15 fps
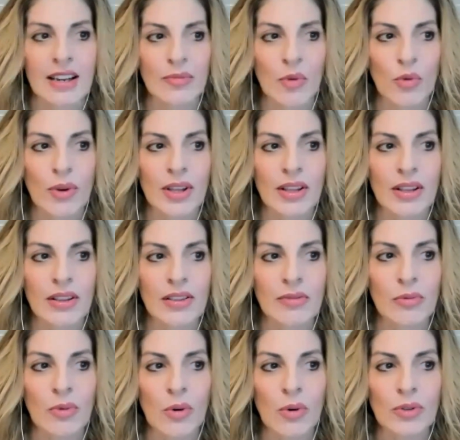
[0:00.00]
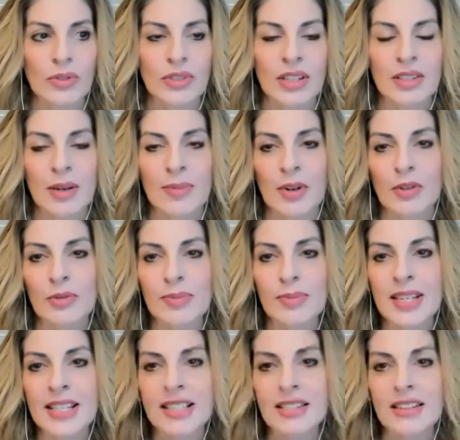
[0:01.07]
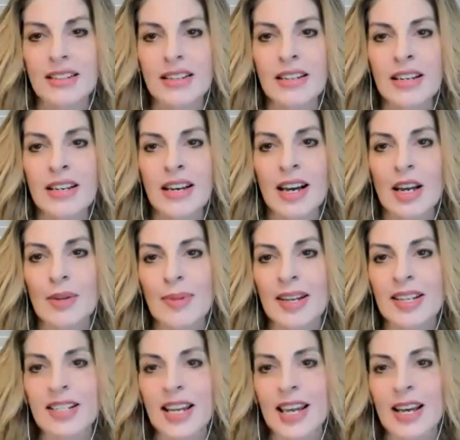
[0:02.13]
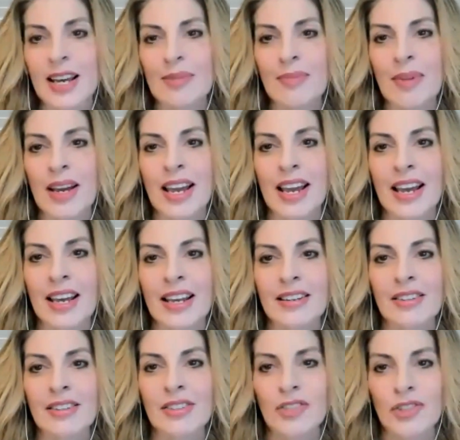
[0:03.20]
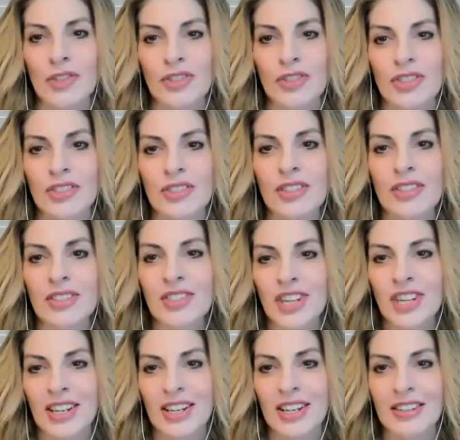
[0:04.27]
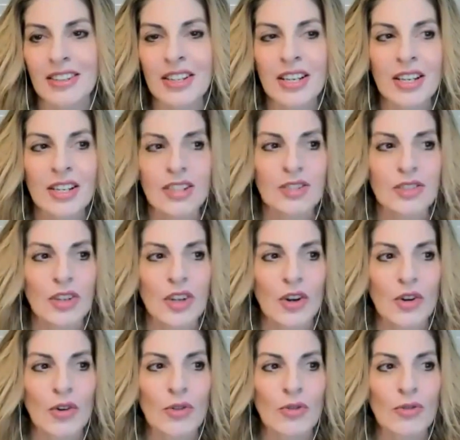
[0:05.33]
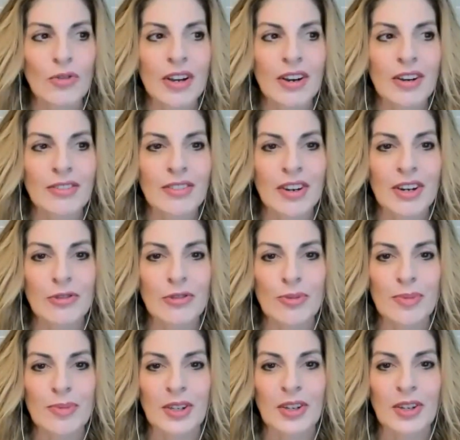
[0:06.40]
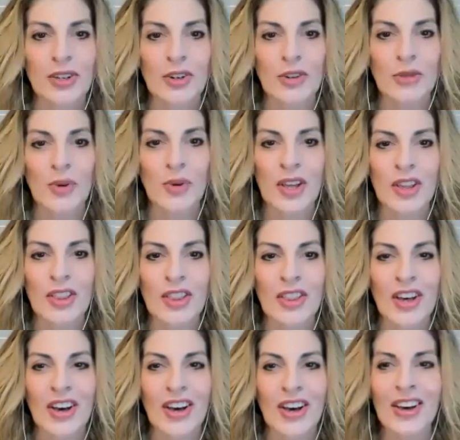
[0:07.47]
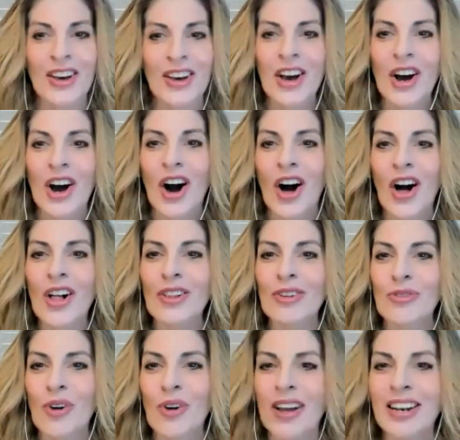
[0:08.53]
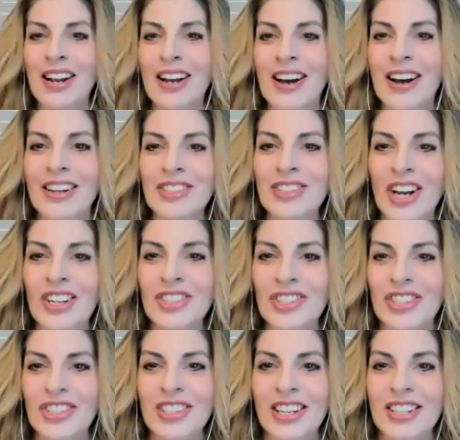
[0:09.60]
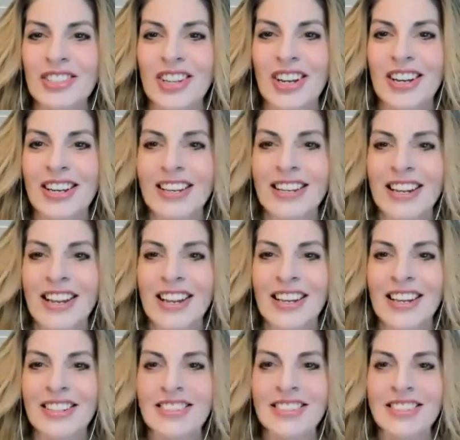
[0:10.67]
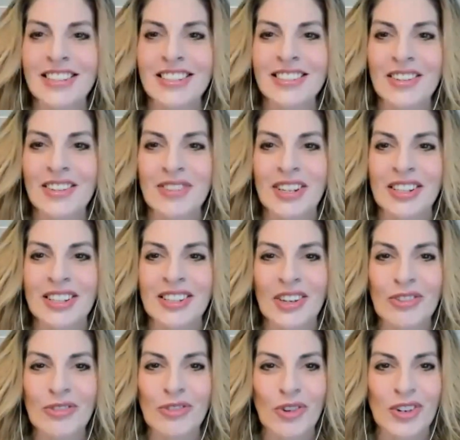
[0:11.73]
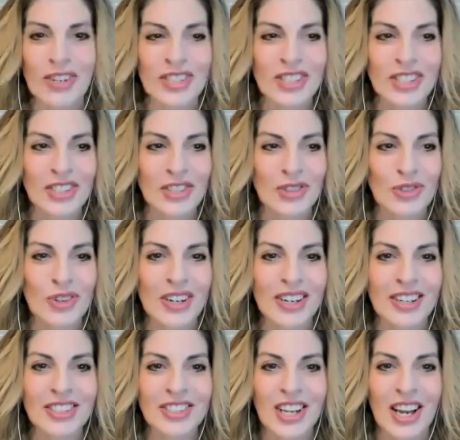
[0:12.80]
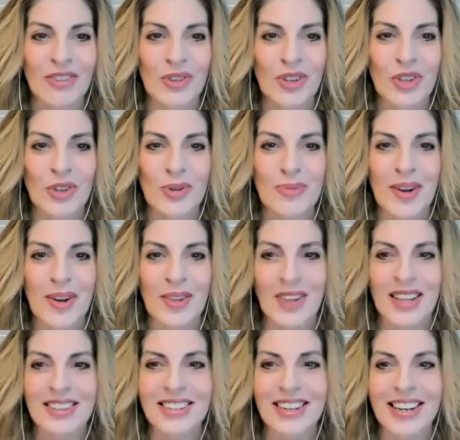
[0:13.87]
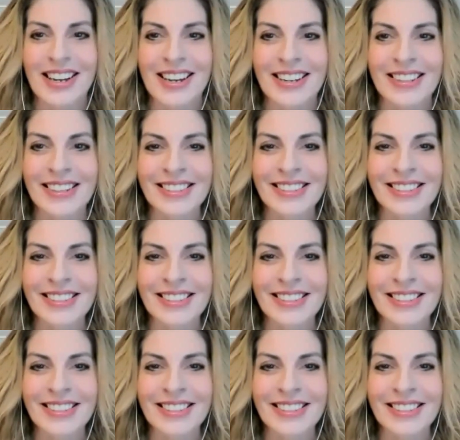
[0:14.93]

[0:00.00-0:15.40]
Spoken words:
with roles at Domino's Pizza, Honey Baked Ham, and Church's Chicken. So very, very familiar with all of what Josh just touched on, and definitely look forward to chatting with you about that today.